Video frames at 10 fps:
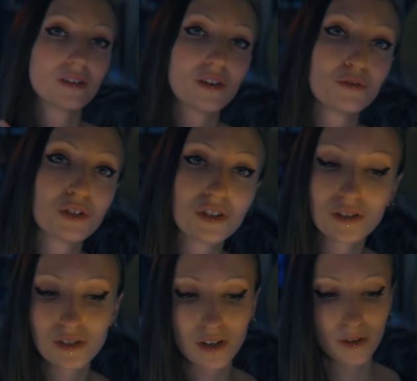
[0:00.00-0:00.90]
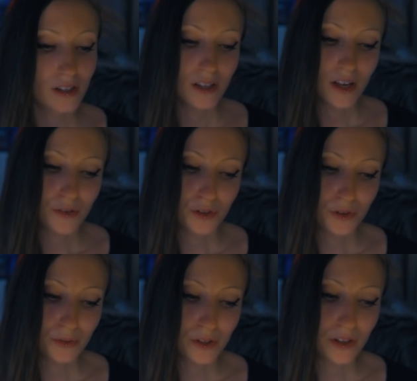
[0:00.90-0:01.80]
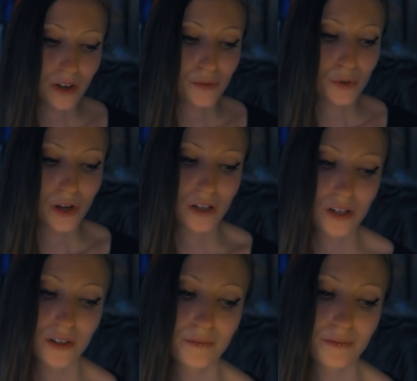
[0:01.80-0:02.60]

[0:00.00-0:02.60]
efficiency. After everything I've read,